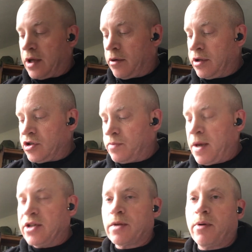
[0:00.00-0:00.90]
Now, this is
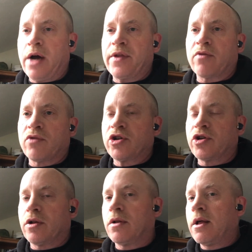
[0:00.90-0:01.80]
based upon the
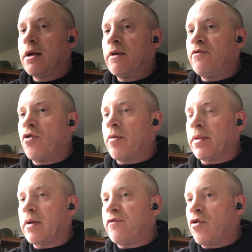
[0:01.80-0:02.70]
original form
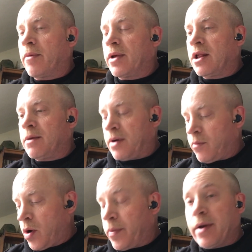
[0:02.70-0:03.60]
formula, but
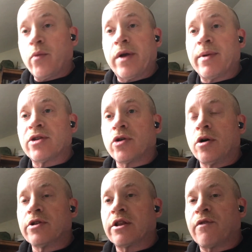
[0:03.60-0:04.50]
we've been
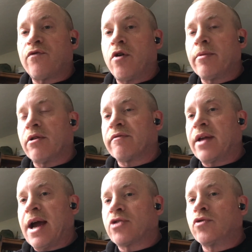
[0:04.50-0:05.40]
told that the formula of
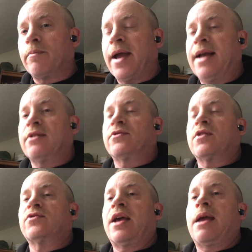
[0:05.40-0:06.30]
the actual paint is the
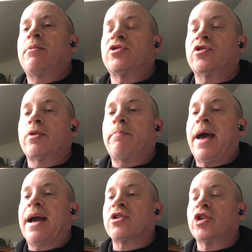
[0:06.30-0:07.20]
same. It's just the
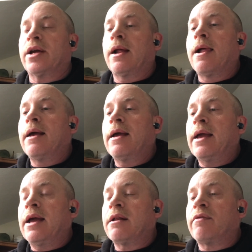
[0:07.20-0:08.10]
packaging,
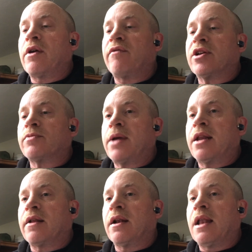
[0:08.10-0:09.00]
and that they've
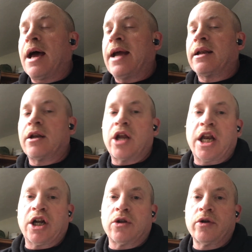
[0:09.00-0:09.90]
expanded the line,
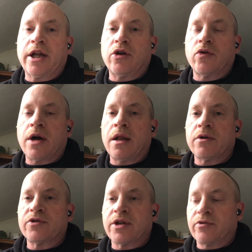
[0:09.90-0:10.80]
including new
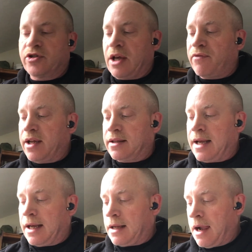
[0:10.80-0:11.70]
colors and stuff like
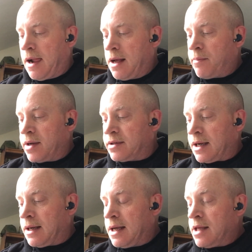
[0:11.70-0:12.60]
that. But
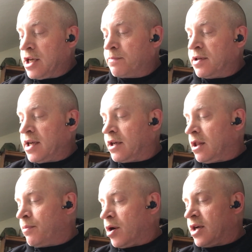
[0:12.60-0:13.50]
uh, this particular
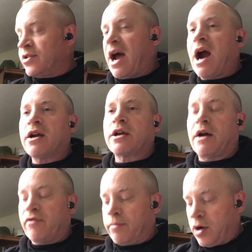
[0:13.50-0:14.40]
book is a
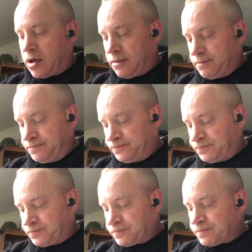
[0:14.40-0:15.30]
hardcover book.
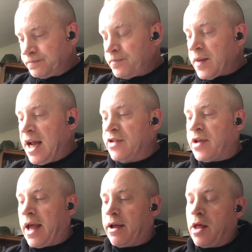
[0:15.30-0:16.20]
It's
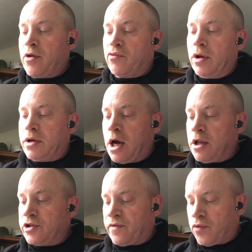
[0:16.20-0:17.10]
the real
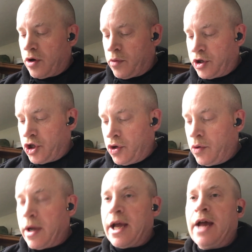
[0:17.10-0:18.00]
colors of World War II,
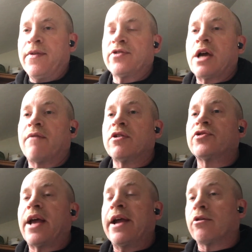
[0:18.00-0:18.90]
and this
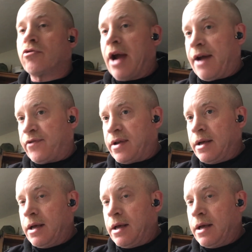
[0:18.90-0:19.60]
covers aircraft.